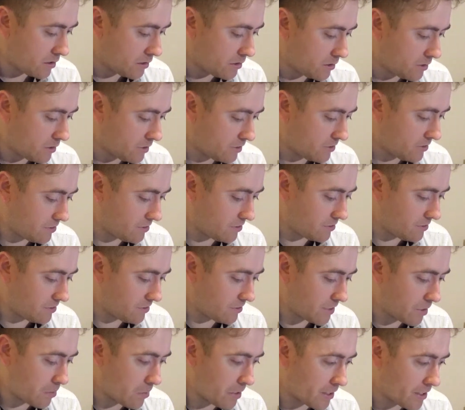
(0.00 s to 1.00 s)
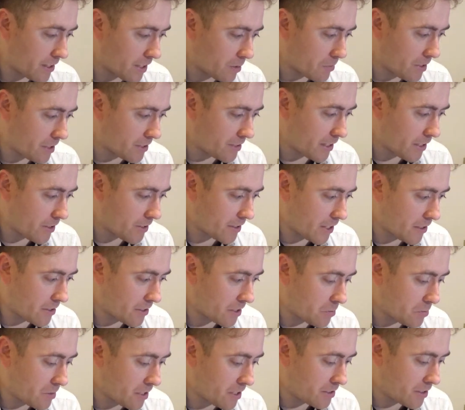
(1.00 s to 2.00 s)
Oh, they might take my tower down in the
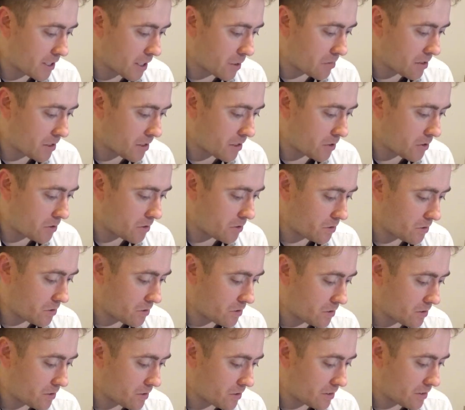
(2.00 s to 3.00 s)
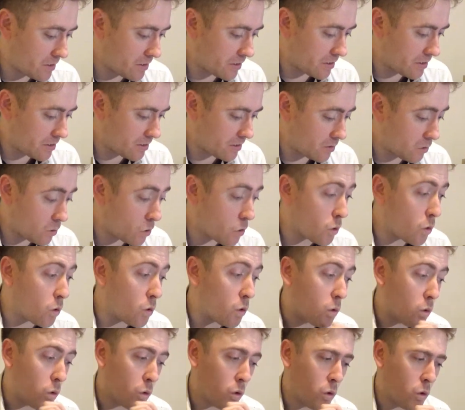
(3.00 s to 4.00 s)
meantime, though.
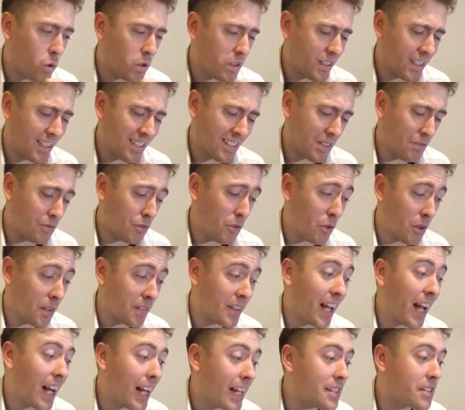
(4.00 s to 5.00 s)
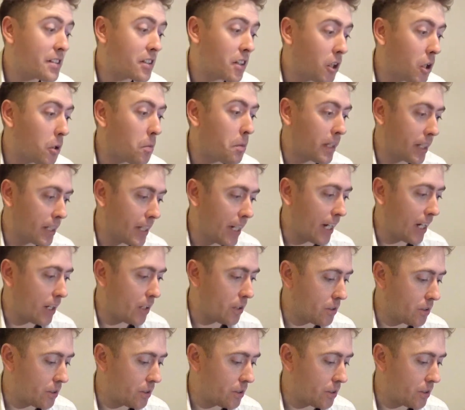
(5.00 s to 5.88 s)
Ooh, 64. That is coming down.